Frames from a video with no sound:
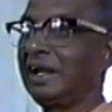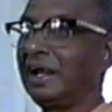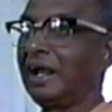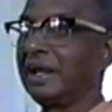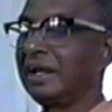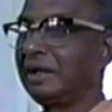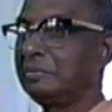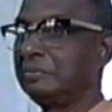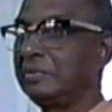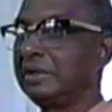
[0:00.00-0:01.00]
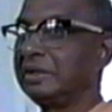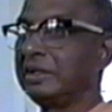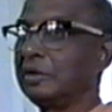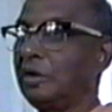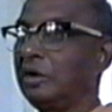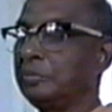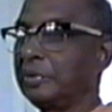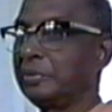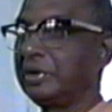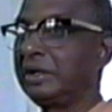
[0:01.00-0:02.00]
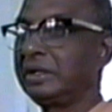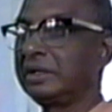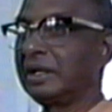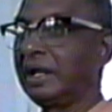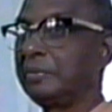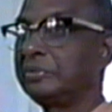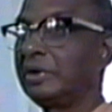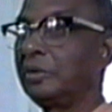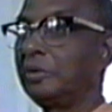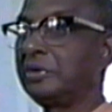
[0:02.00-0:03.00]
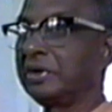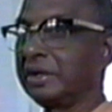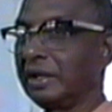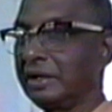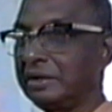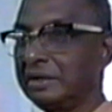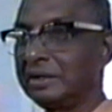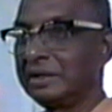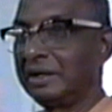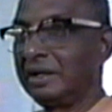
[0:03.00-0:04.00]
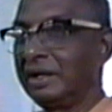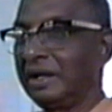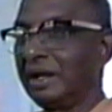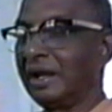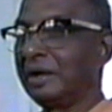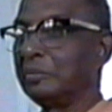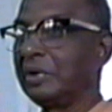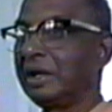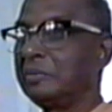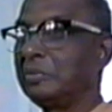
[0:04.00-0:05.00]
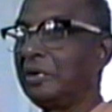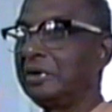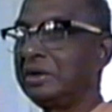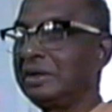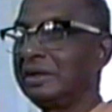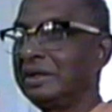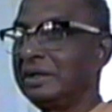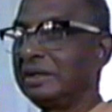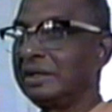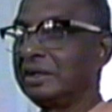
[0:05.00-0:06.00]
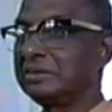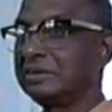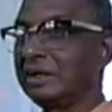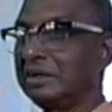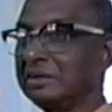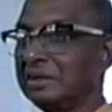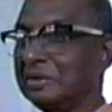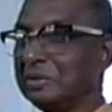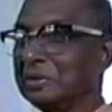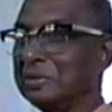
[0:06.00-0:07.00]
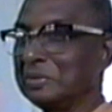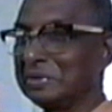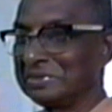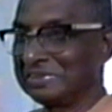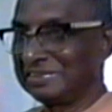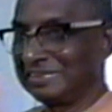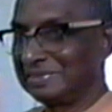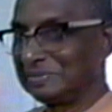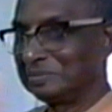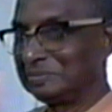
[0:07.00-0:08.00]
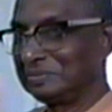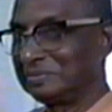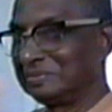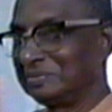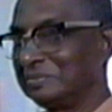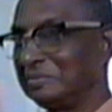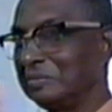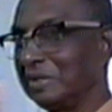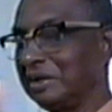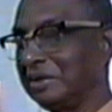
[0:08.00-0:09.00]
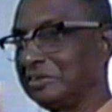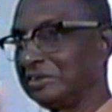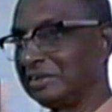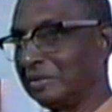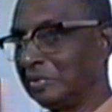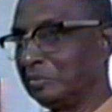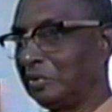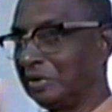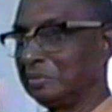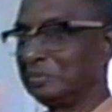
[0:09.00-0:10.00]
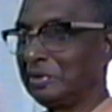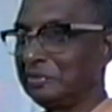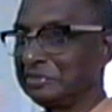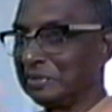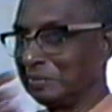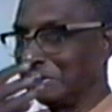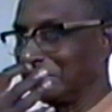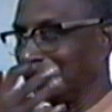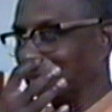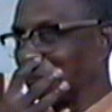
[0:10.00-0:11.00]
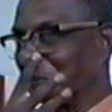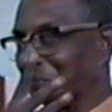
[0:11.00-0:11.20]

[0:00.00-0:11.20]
I am the all-pervading absolute reality, and my body is the entire universe. That is the sum of all samadhi.